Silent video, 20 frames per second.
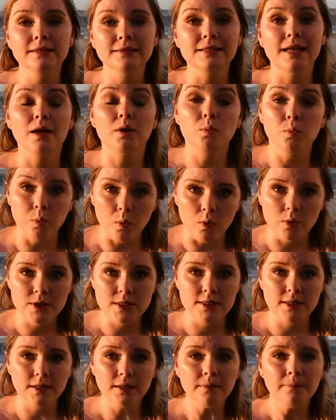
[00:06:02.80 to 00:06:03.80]
like
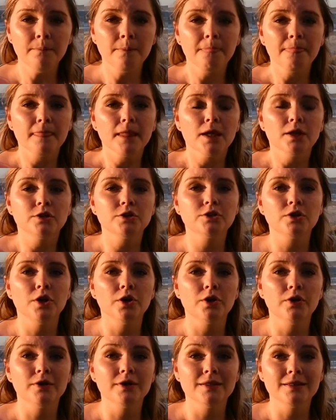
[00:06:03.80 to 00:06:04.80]
water.
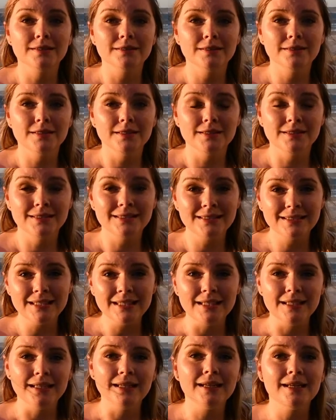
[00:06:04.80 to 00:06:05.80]
So the
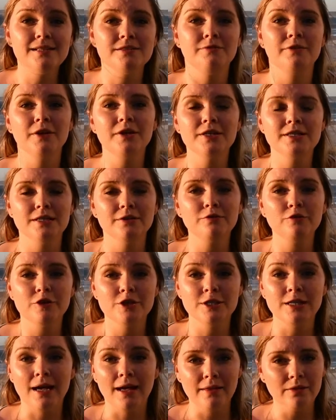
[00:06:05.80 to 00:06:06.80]
sea is very
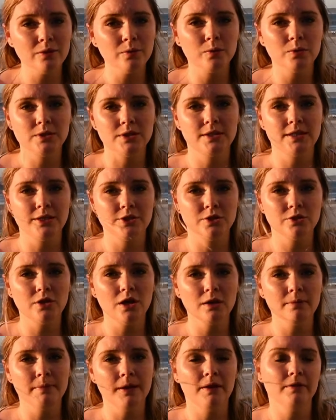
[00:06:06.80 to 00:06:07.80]
different to other water that your
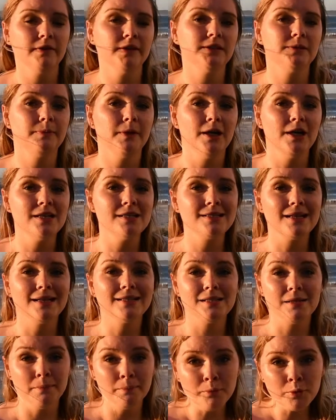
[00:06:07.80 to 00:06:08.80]
dog may have experienced as
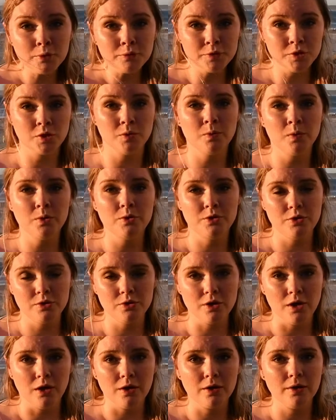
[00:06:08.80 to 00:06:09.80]
it moves towards your
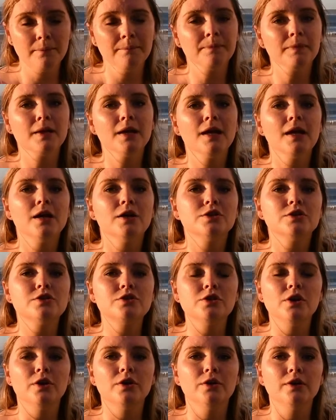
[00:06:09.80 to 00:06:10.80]
dog.
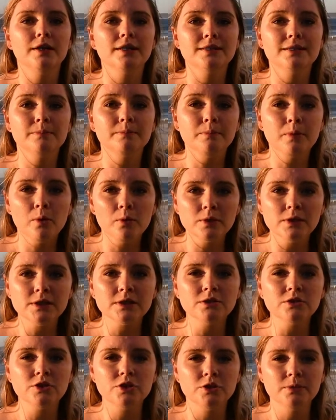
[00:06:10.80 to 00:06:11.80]
So it's
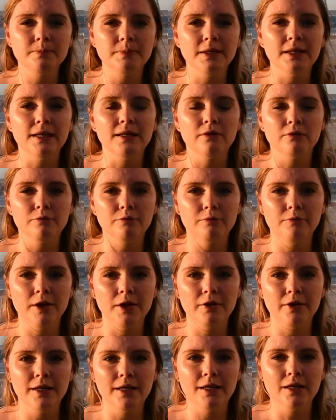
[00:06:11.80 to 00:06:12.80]
important to be
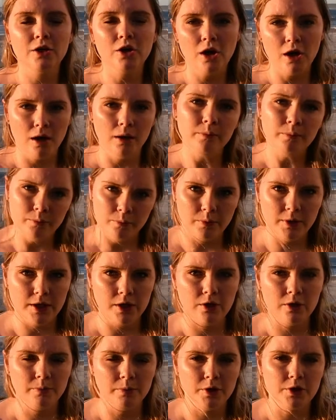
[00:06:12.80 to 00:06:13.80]
very calm when
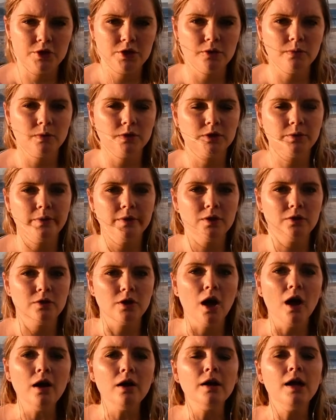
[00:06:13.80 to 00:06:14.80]
you approach the water with your
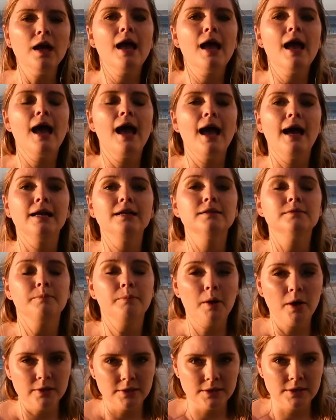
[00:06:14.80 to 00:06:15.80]
dog, and
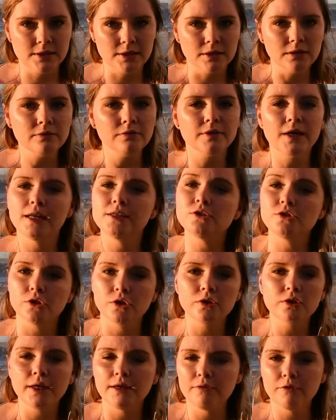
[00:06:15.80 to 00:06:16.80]
positive, and
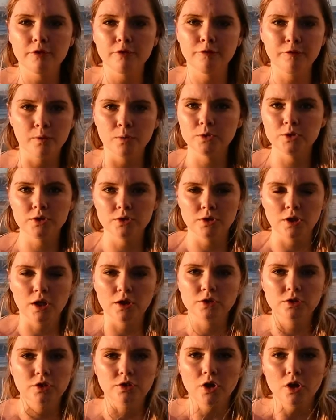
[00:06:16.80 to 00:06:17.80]
don't ever force your
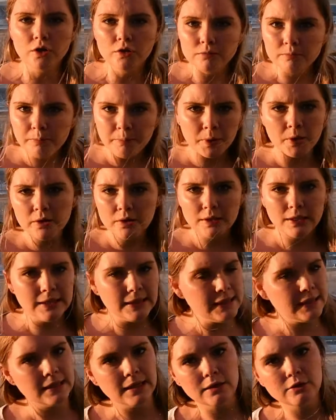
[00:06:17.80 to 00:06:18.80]
dog. So don't pull the
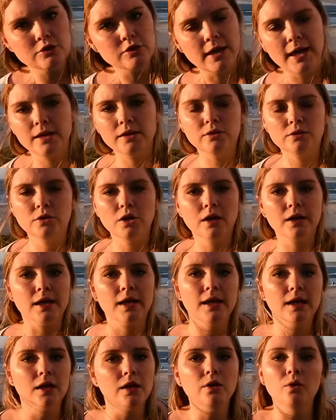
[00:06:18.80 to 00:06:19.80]
lead and drag your dog
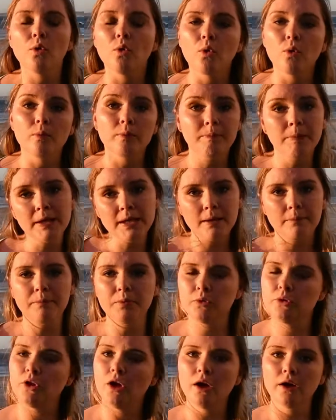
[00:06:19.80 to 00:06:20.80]
in, or pick up
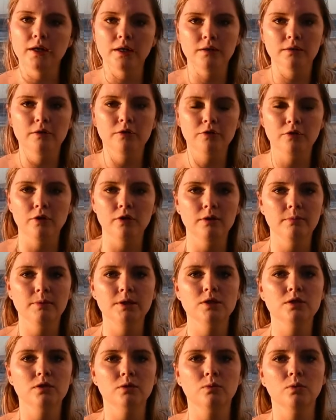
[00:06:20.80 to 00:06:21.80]
your dog and throw them
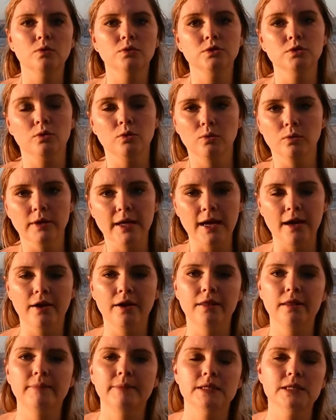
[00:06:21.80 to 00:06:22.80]
into the water, or
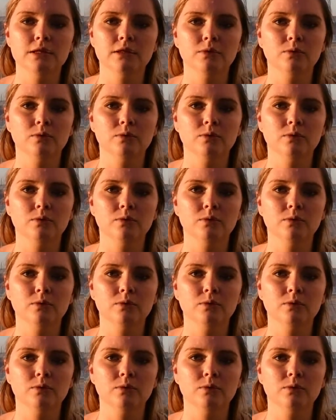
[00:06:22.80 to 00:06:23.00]
carry them into the